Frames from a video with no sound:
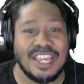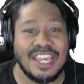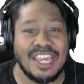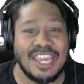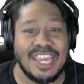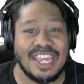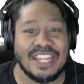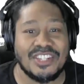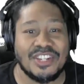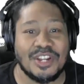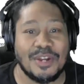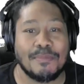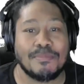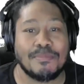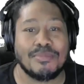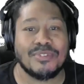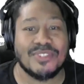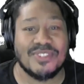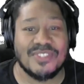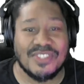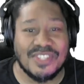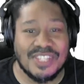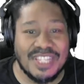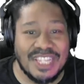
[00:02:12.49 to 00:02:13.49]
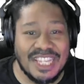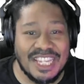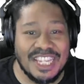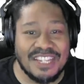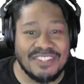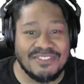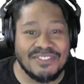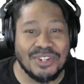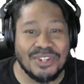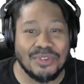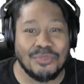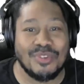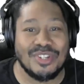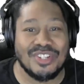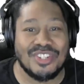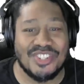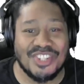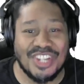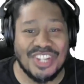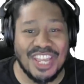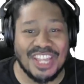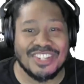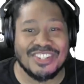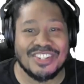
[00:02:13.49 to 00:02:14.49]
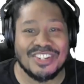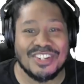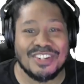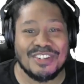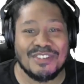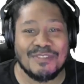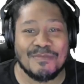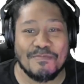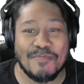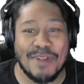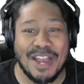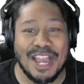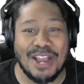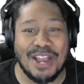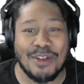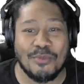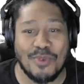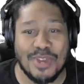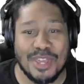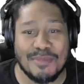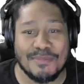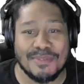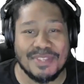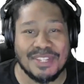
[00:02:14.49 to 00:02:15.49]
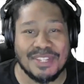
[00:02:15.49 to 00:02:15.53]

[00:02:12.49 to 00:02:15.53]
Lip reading: at their perceived rejection by women.